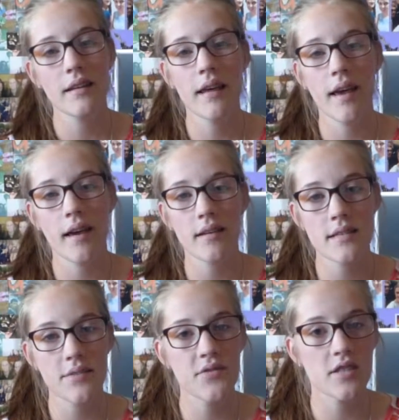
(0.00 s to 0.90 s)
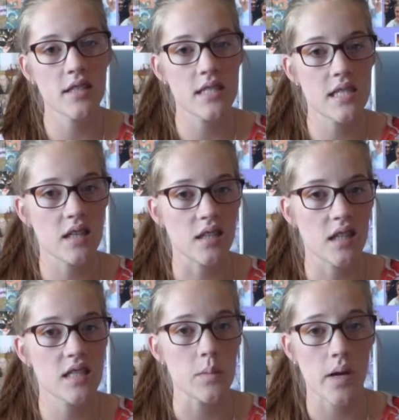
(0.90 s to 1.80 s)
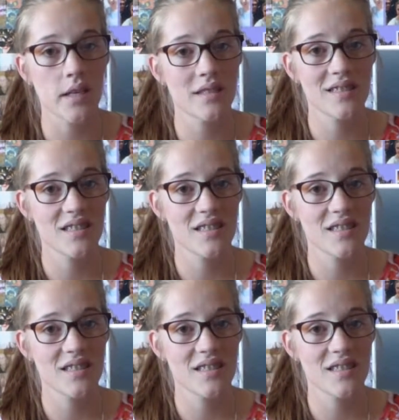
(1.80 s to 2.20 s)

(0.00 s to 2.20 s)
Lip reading: Yeah, I definitely stuck to this one.